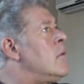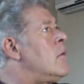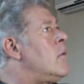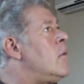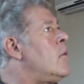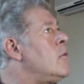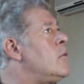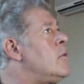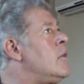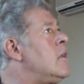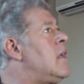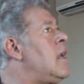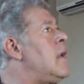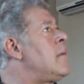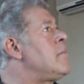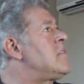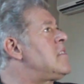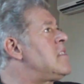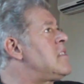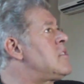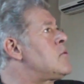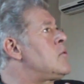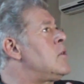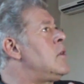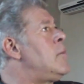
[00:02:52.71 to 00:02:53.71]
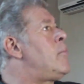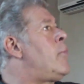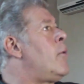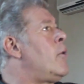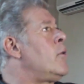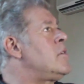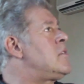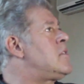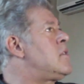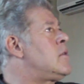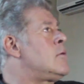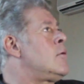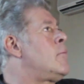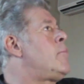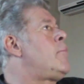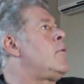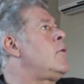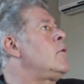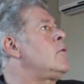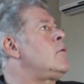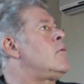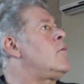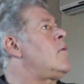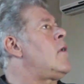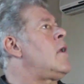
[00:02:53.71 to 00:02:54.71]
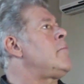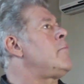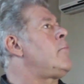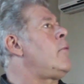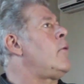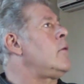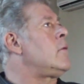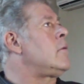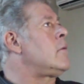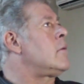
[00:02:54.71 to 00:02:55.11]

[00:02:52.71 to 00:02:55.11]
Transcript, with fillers: All the games is 3 points, 0 point, 1 point.